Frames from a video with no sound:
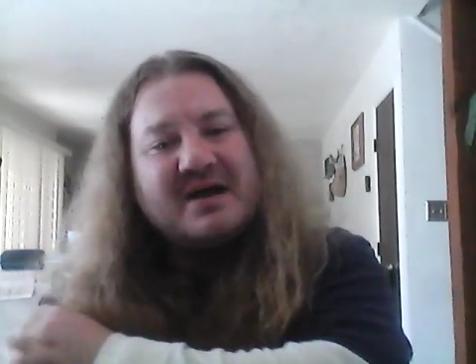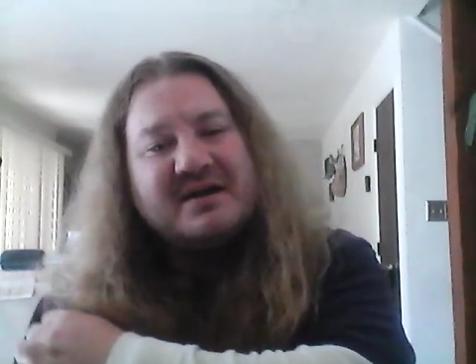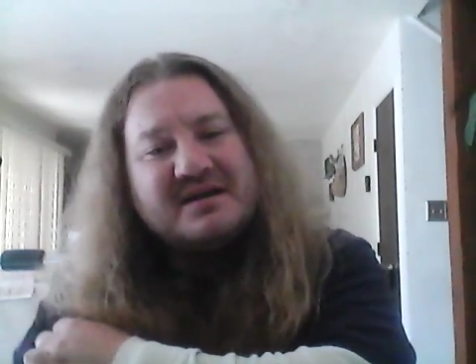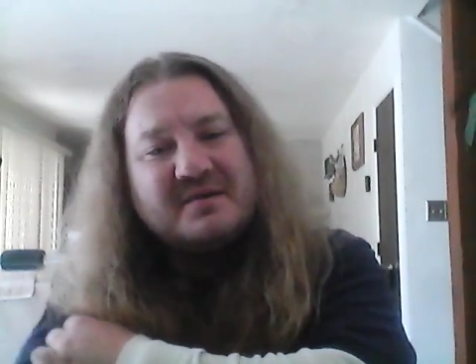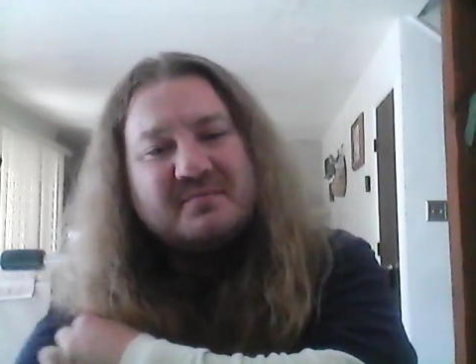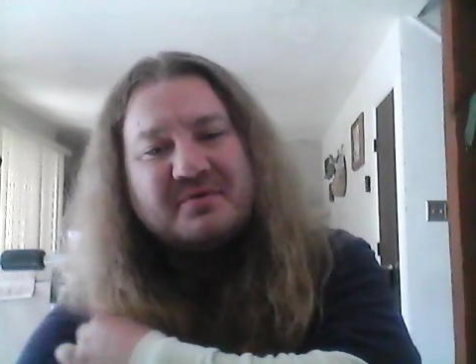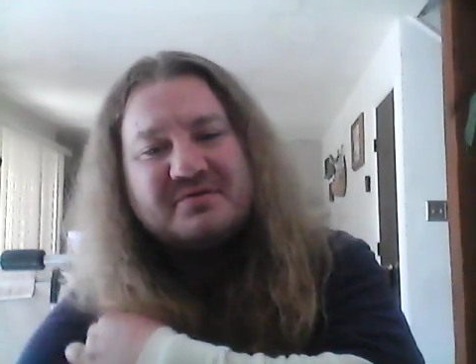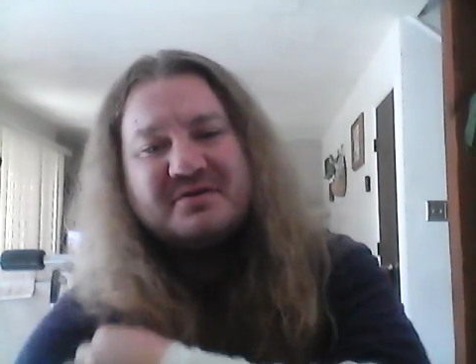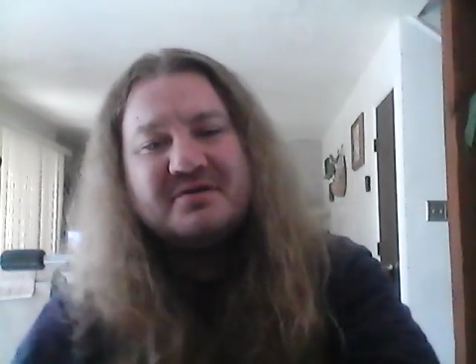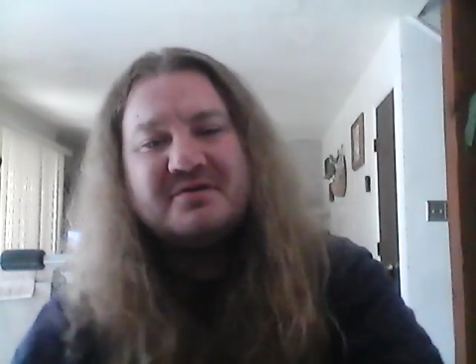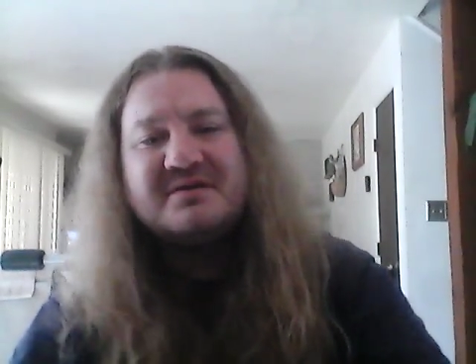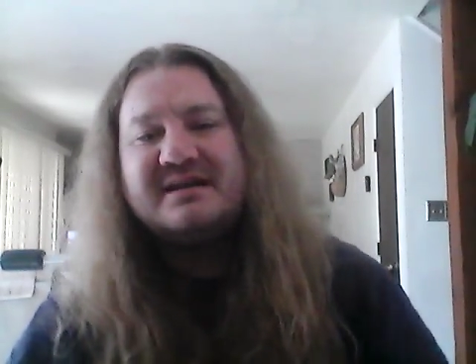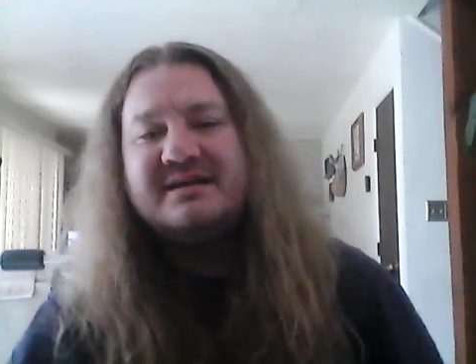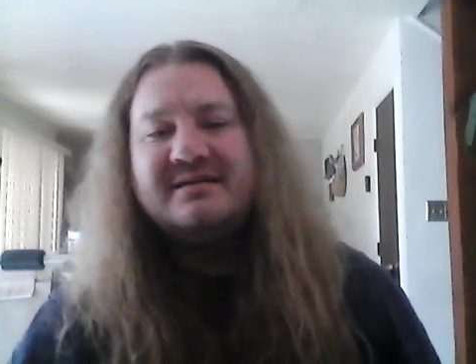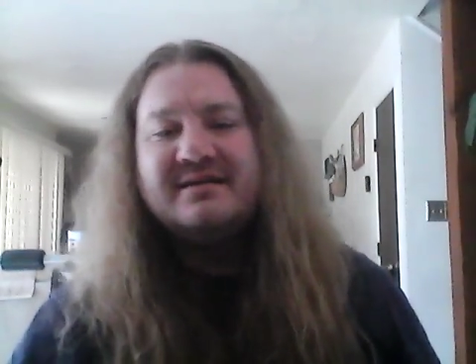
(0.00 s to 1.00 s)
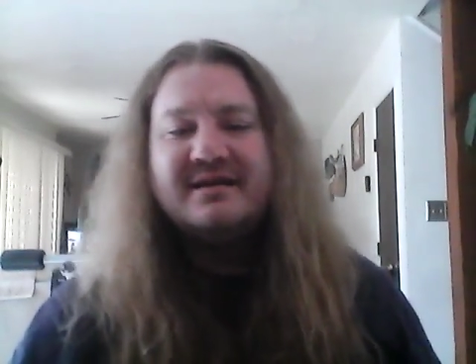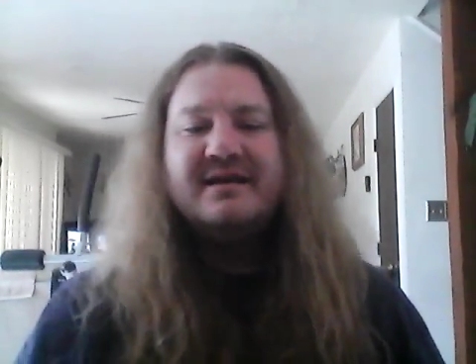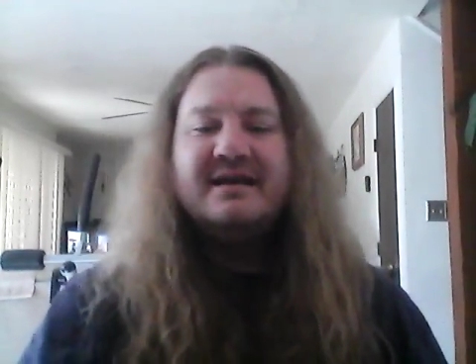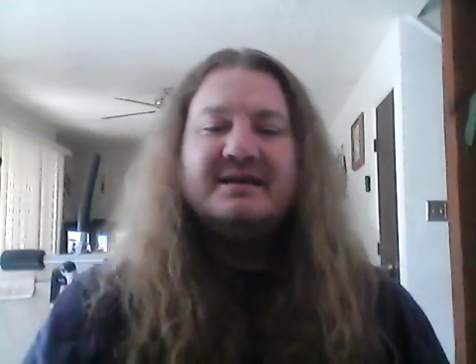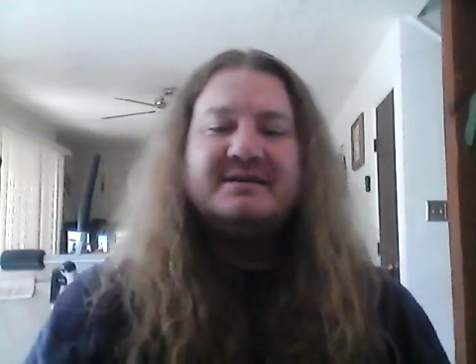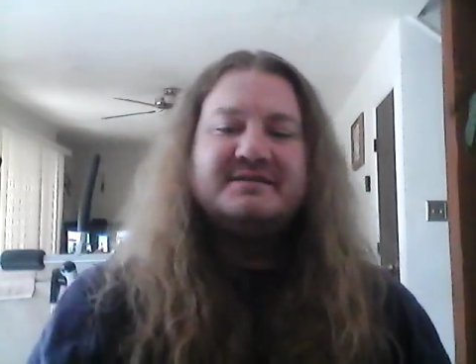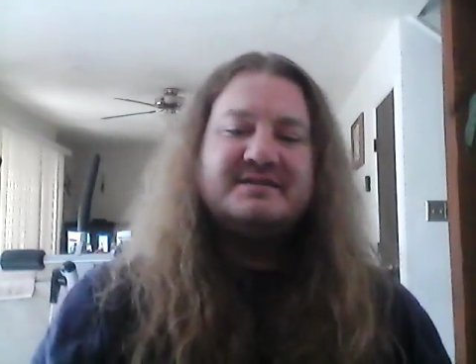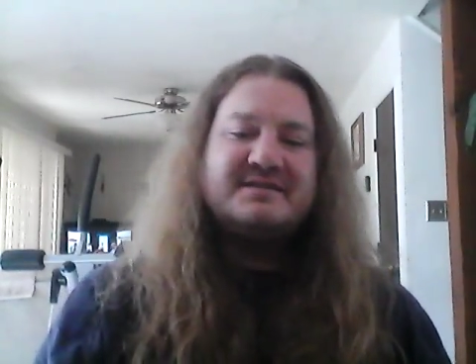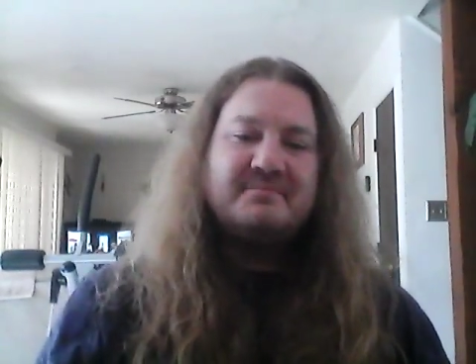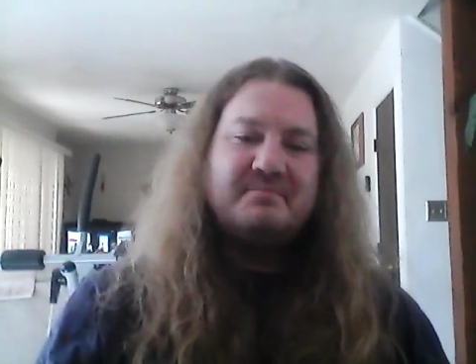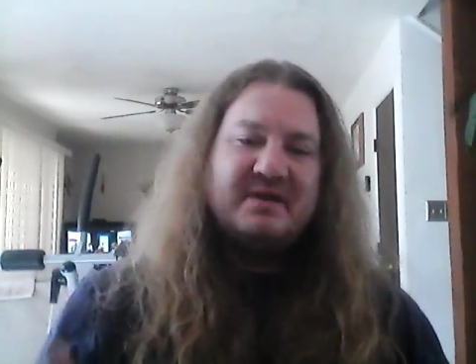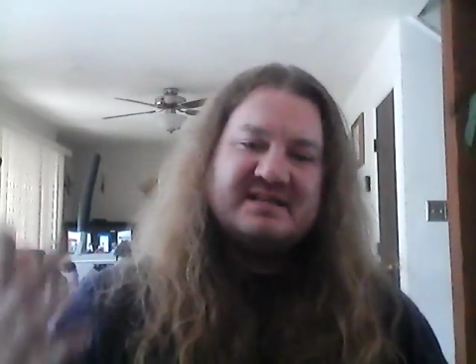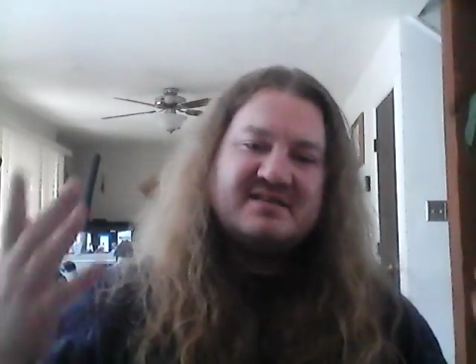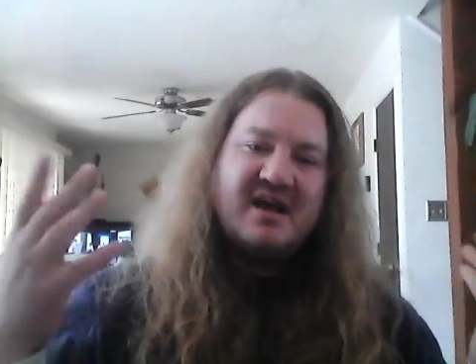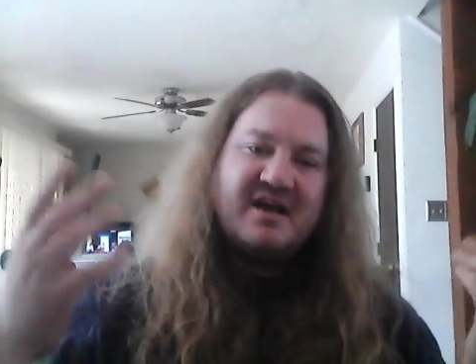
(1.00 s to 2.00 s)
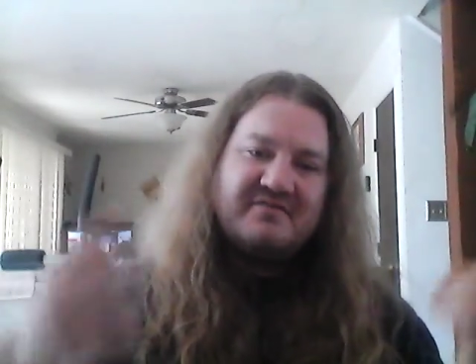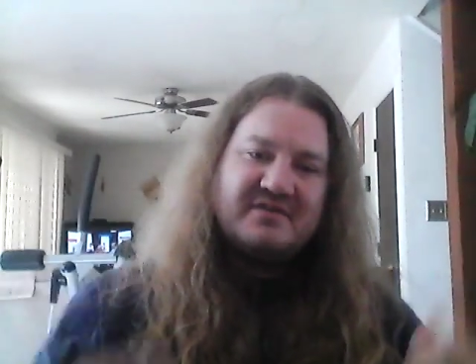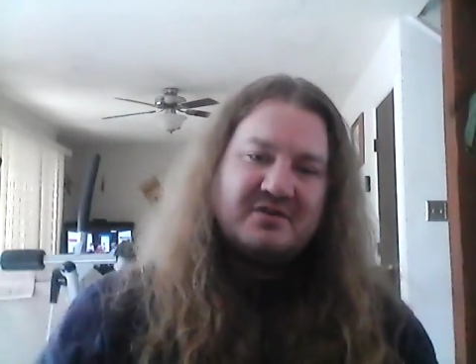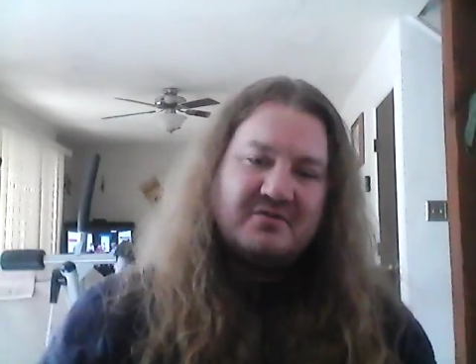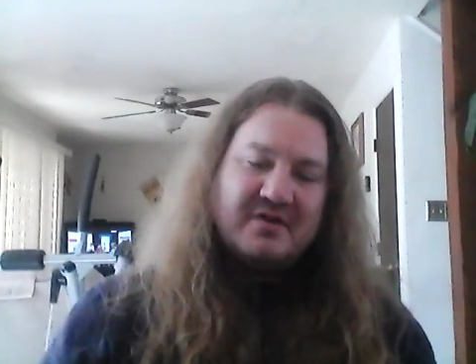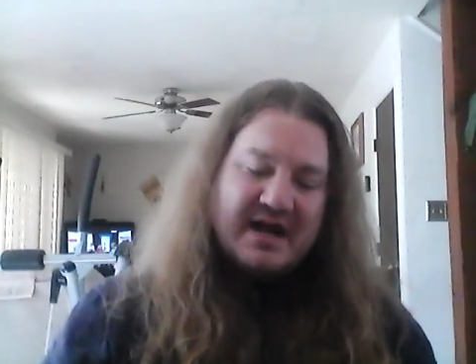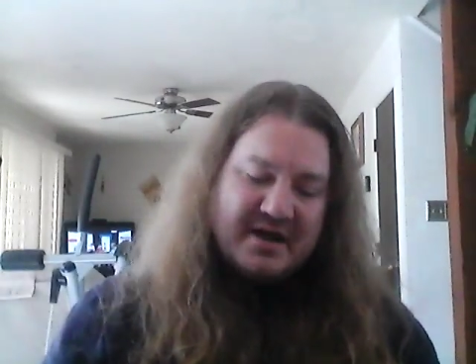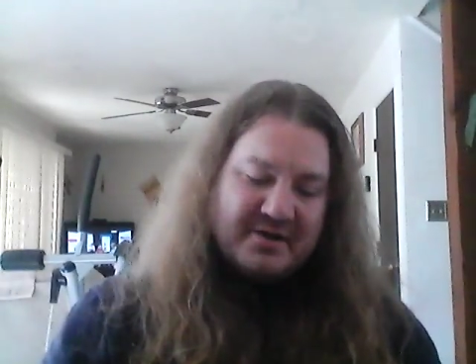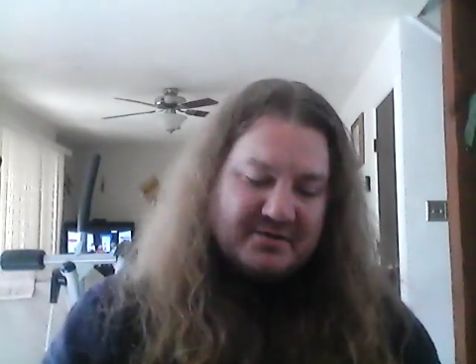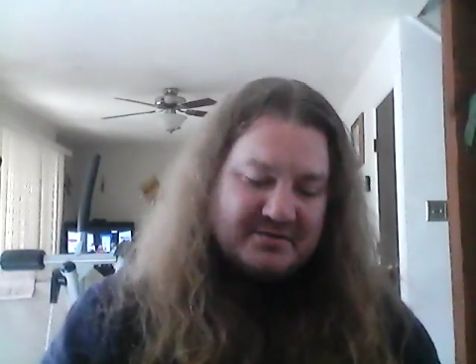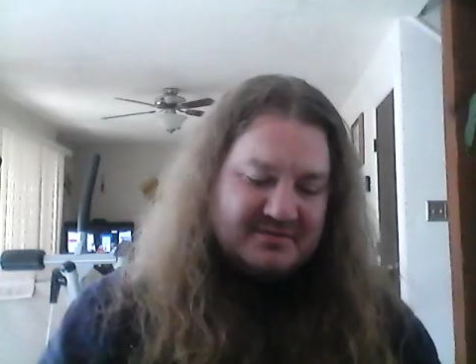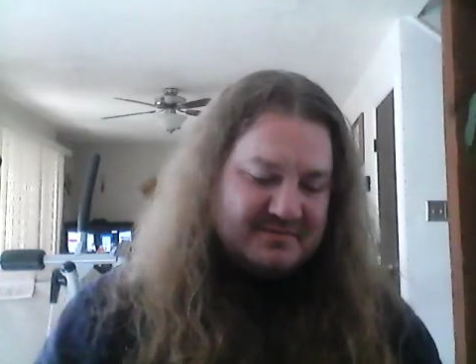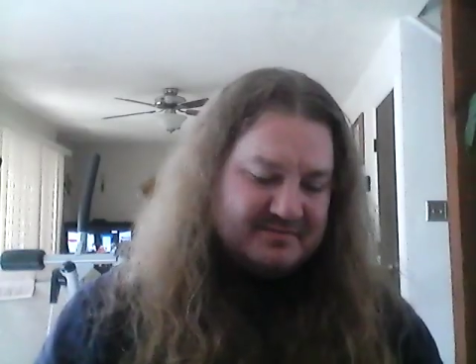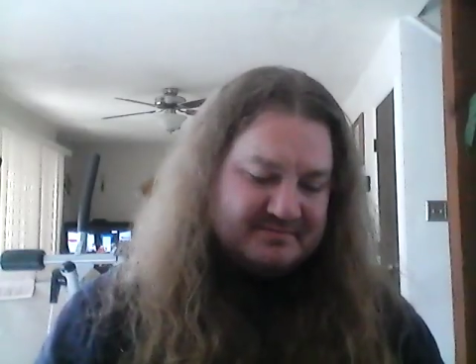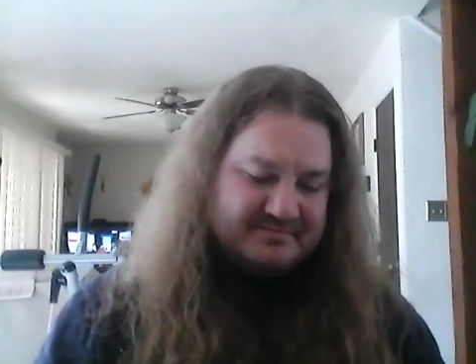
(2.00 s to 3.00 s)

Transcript: out at number 30 just to piss off the crowd.